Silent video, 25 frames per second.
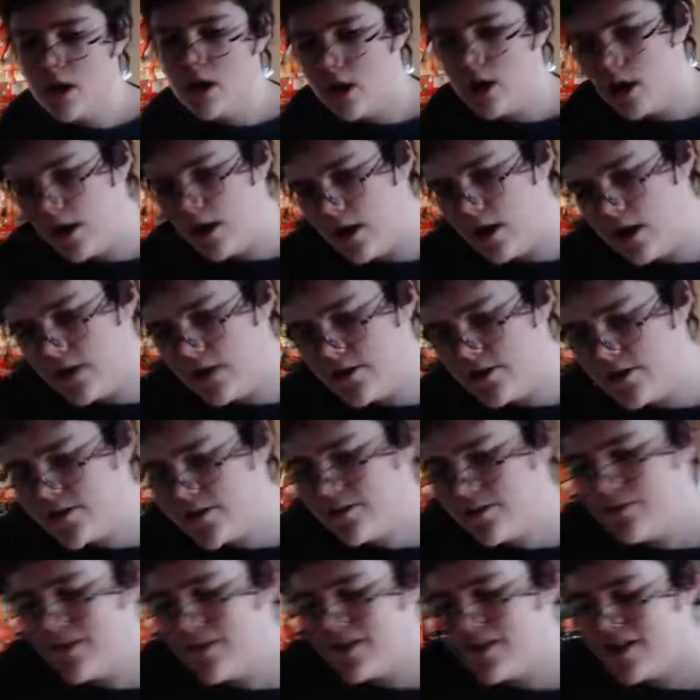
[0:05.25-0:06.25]
Uh,
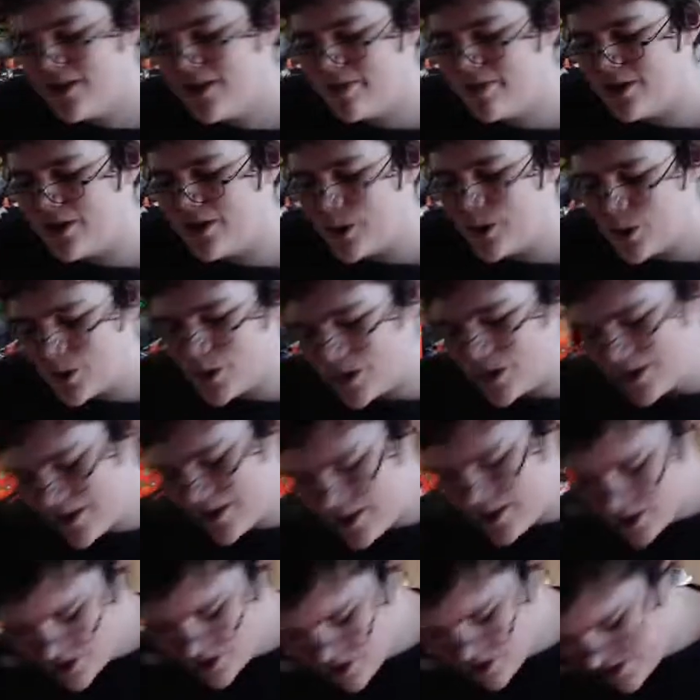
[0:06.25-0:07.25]
one time I recorded a
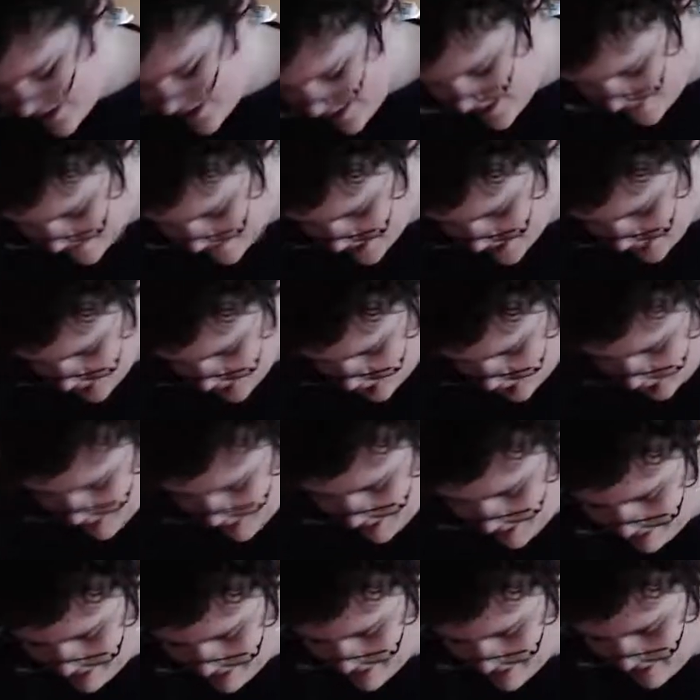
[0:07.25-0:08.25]
GTA video a while ago,